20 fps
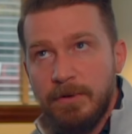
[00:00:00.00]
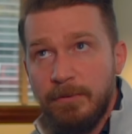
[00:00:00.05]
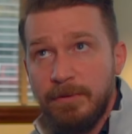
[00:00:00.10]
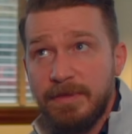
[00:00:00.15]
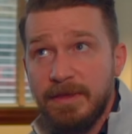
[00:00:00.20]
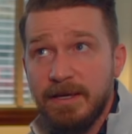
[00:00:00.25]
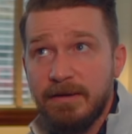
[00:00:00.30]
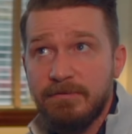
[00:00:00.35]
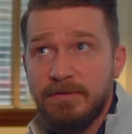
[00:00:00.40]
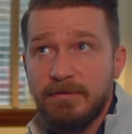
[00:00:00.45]

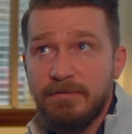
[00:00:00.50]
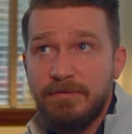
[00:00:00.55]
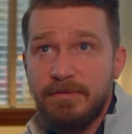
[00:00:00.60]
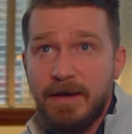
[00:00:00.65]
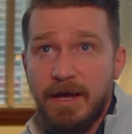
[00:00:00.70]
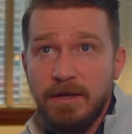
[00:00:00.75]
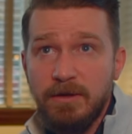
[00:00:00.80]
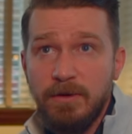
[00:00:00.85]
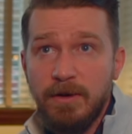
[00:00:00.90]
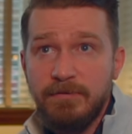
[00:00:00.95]
think of the
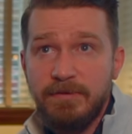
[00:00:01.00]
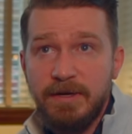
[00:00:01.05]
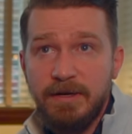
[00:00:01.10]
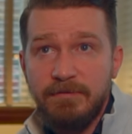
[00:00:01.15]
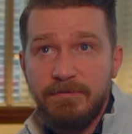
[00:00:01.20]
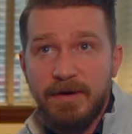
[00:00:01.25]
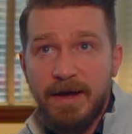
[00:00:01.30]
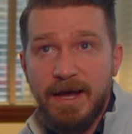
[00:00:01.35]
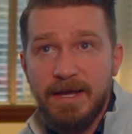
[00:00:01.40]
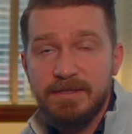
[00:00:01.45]
value of an
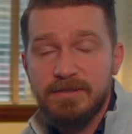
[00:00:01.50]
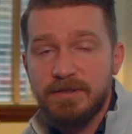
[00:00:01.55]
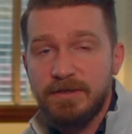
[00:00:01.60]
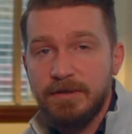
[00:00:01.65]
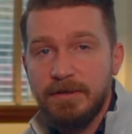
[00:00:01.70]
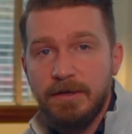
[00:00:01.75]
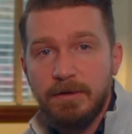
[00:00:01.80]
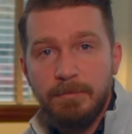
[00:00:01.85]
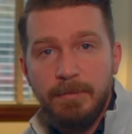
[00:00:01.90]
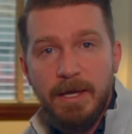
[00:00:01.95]

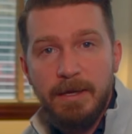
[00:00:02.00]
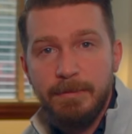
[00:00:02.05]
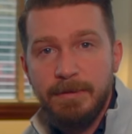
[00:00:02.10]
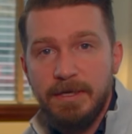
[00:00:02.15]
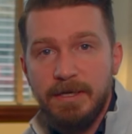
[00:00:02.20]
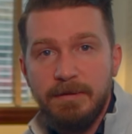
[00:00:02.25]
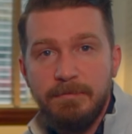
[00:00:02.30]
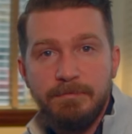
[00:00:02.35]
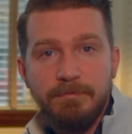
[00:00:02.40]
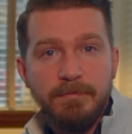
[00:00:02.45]
advisor,
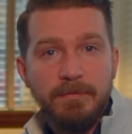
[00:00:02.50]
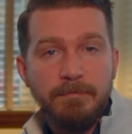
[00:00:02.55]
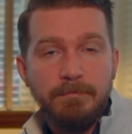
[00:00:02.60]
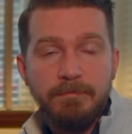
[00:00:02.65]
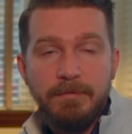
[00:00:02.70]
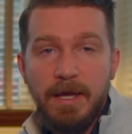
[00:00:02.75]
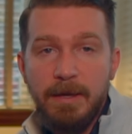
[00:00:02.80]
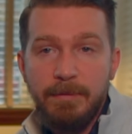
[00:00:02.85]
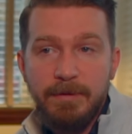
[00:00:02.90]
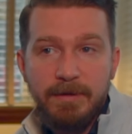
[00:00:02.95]

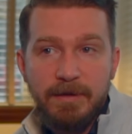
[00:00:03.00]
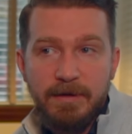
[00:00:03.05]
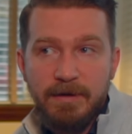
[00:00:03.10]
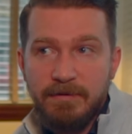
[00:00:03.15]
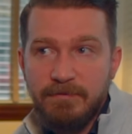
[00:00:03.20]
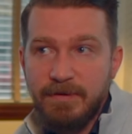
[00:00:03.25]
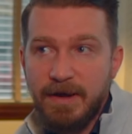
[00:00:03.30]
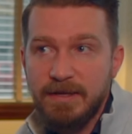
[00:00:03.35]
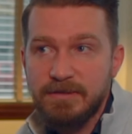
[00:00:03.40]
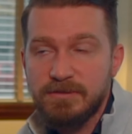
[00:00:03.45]
maybe an
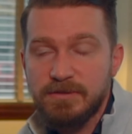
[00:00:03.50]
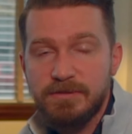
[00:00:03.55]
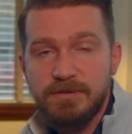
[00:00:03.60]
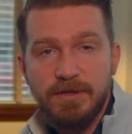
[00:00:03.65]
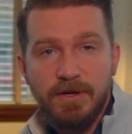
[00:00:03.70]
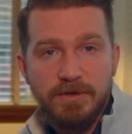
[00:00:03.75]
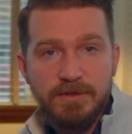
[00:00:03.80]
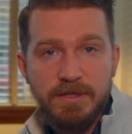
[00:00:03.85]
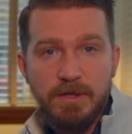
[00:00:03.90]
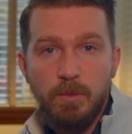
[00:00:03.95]
advisor is
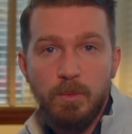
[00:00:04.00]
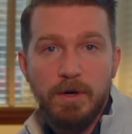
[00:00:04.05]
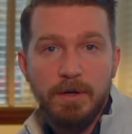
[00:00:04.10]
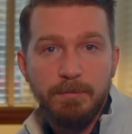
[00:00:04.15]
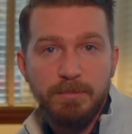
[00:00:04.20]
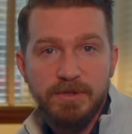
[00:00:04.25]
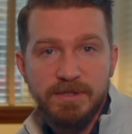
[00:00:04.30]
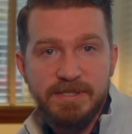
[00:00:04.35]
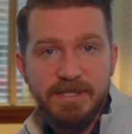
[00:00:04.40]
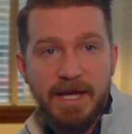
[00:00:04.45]
charging
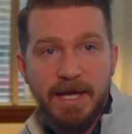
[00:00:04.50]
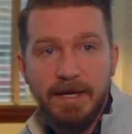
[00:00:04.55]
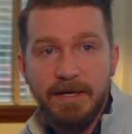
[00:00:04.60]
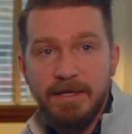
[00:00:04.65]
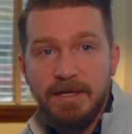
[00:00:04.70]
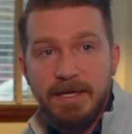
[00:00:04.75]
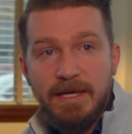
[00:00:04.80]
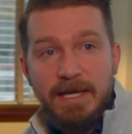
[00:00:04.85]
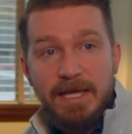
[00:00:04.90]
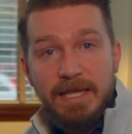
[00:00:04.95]

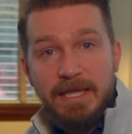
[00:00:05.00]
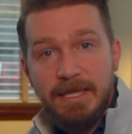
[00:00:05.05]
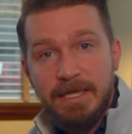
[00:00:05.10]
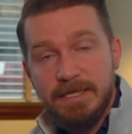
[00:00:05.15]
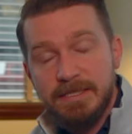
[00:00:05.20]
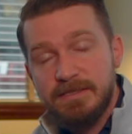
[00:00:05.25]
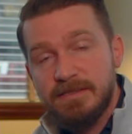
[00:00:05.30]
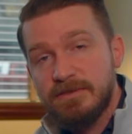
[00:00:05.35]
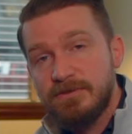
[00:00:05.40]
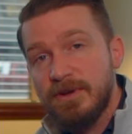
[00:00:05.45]
1%.
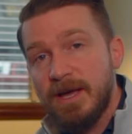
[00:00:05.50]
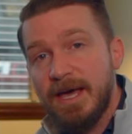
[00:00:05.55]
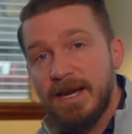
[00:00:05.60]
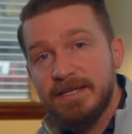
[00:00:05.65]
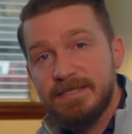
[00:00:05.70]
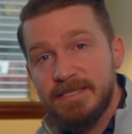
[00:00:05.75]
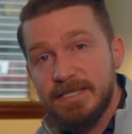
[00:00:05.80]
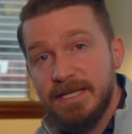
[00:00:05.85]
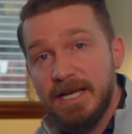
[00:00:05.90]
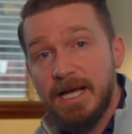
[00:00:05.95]
This
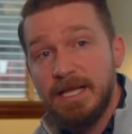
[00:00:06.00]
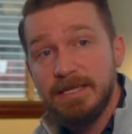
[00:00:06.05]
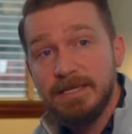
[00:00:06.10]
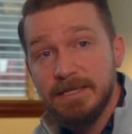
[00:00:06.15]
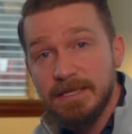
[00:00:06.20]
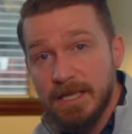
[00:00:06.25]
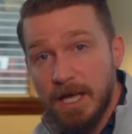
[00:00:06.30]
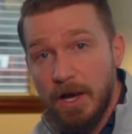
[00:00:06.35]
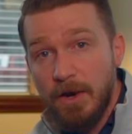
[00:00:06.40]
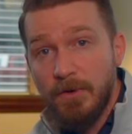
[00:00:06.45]
strategy
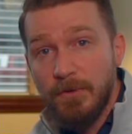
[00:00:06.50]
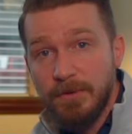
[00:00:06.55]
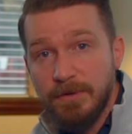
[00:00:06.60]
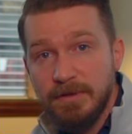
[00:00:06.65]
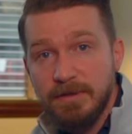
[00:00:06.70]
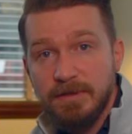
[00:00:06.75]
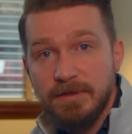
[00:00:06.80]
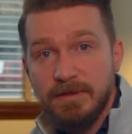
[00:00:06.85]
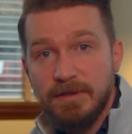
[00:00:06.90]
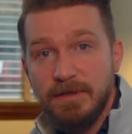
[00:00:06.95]

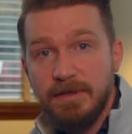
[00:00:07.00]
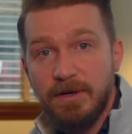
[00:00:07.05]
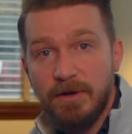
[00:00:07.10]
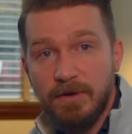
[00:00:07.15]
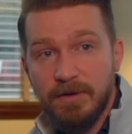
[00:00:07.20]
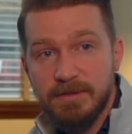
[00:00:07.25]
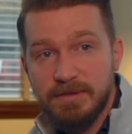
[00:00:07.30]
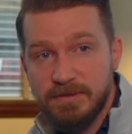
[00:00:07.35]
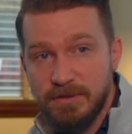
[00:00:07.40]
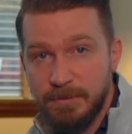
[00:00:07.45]
alone,
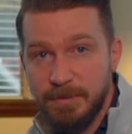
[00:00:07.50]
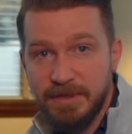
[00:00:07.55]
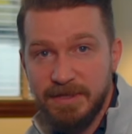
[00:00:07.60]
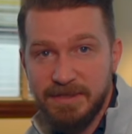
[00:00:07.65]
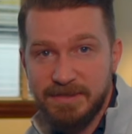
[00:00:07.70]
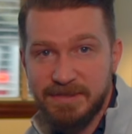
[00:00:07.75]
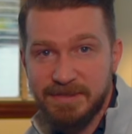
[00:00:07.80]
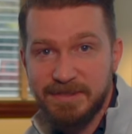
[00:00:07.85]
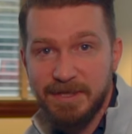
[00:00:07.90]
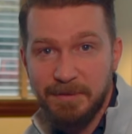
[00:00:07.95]
assuming
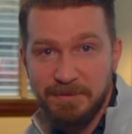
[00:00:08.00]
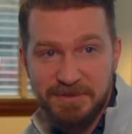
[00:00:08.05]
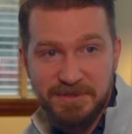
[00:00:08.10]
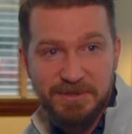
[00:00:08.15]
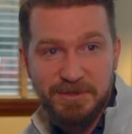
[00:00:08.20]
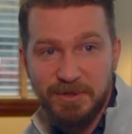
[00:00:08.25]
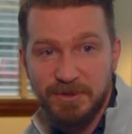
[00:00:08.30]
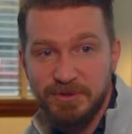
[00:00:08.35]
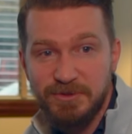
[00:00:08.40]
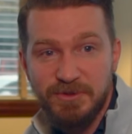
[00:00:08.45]
these
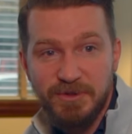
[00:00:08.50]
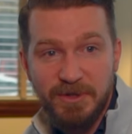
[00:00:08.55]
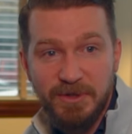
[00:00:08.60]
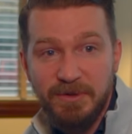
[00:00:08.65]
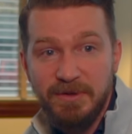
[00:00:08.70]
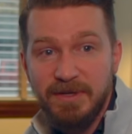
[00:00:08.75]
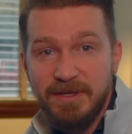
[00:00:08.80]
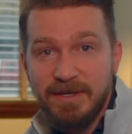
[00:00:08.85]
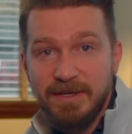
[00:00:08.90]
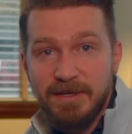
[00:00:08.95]
assumptions hold
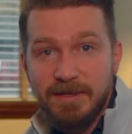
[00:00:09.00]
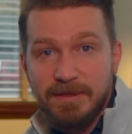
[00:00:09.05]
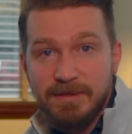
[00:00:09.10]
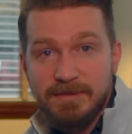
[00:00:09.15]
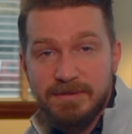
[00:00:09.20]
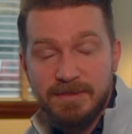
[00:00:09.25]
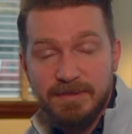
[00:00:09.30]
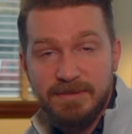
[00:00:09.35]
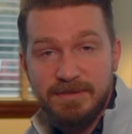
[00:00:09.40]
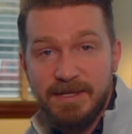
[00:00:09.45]
true,
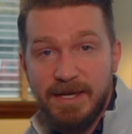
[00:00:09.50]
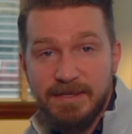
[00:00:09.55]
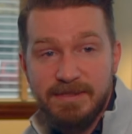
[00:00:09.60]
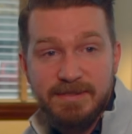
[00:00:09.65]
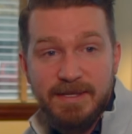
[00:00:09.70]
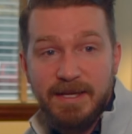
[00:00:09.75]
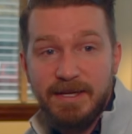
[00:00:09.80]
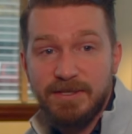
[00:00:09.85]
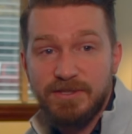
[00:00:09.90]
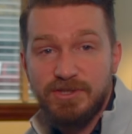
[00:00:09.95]

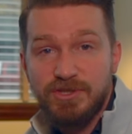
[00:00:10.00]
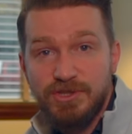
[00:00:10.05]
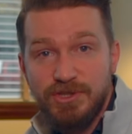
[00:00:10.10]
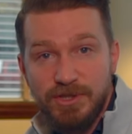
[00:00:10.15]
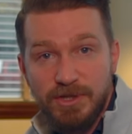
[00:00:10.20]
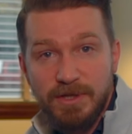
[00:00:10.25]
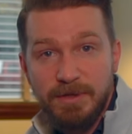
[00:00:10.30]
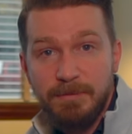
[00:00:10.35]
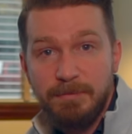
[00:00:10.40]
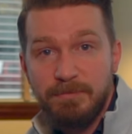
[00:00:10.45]
suggests that it
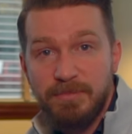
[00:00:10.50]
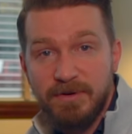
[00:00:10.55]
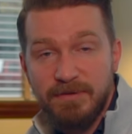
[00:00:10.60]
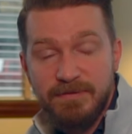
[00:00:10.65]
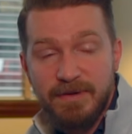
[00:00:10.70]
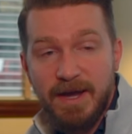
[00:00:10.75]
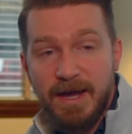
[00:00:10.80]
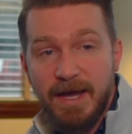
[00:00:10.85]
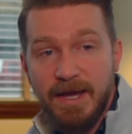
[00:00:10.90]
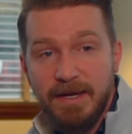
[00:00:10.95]
should
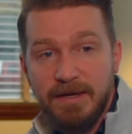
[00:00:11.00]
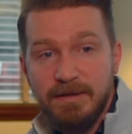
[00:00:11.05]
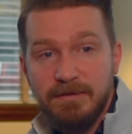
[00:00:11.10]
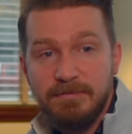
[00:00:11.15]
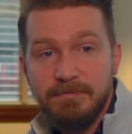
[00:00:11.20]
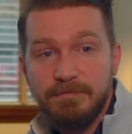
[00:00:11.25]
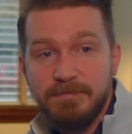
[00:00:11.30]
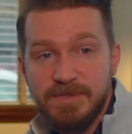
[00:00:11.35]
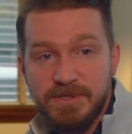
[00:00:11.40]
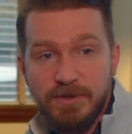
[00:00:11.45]

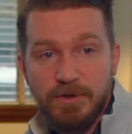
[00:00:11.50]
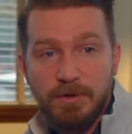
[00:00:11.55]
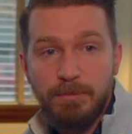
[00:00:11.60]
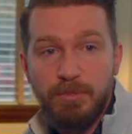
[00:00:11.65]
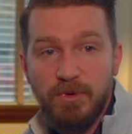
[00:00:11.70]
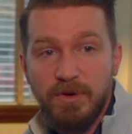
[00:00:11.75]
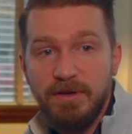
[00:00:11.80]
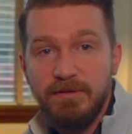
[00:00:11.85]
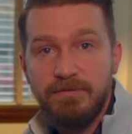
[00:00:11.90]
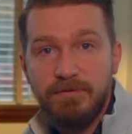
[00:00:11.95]
provide
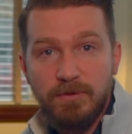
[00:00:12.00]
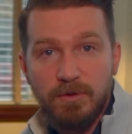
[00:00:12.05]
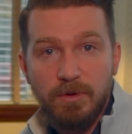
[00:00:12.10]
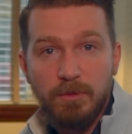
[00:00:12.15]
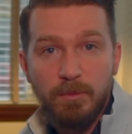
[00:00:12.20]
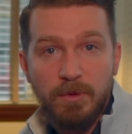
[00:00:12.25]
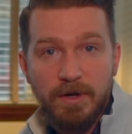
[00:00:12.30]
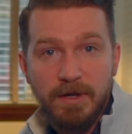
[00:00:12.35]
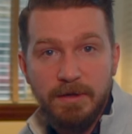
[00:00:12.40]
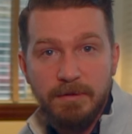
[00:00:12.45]

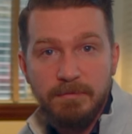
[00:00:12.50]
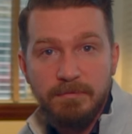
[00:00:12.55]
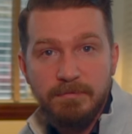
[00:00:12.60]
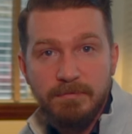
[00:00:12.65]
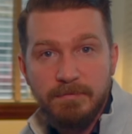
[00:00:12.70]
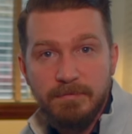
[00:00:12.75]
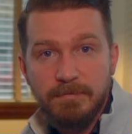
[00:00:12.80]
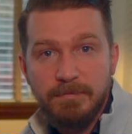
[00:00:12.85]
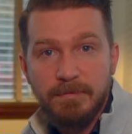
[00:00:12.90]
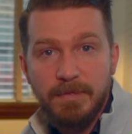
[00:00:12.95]

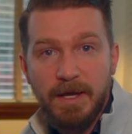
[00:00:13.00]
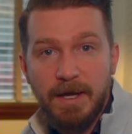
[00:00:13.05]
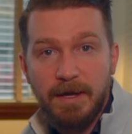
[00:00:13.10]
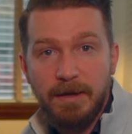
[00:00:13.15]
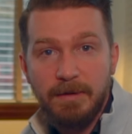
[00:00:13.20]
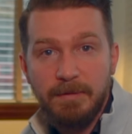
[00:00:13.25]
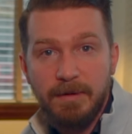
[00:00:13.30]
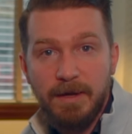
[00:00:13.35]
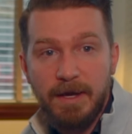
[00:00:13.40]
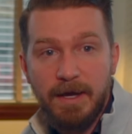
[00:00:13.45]

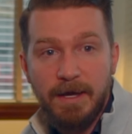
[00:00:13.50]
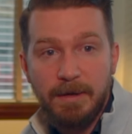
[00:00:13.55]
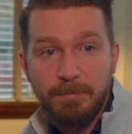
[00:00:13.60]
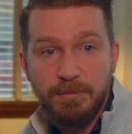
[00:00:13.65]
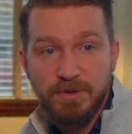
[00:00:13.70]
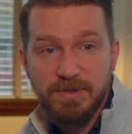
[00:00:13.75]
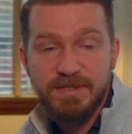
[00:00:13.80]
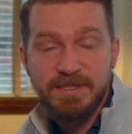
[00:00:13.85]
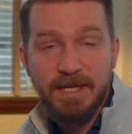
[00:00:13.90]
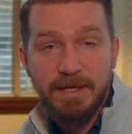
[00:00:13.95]

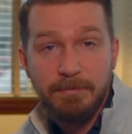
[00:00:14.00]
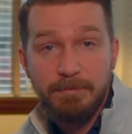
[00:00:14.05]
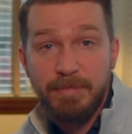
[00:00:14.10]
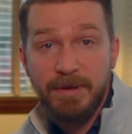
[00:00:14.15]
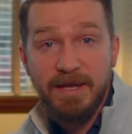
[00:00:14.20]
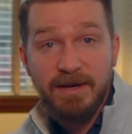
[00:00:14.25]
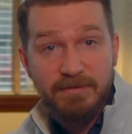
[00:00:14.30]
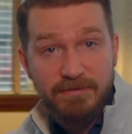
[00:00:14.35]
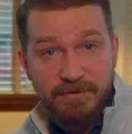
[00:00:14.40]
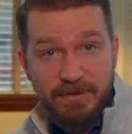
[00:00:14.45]
0.41%
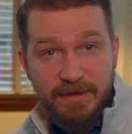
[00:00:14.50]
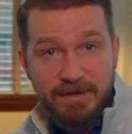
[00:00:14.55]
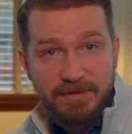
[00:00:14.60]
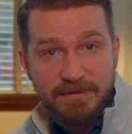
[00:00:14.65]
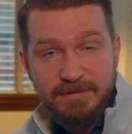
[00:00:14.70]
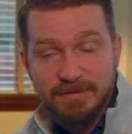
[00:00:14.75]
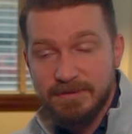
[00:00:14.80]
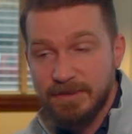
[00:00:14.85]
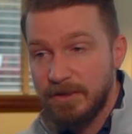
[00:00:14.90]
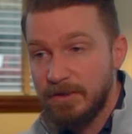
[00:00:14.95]
benefit.
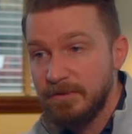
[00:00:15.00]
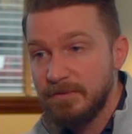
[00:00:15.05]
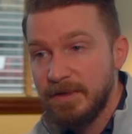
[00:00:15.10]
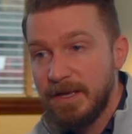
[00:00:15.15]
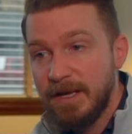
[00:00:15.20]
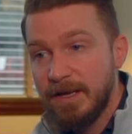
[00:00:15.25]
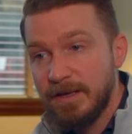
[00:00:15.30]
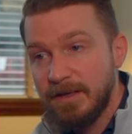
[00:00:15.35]
So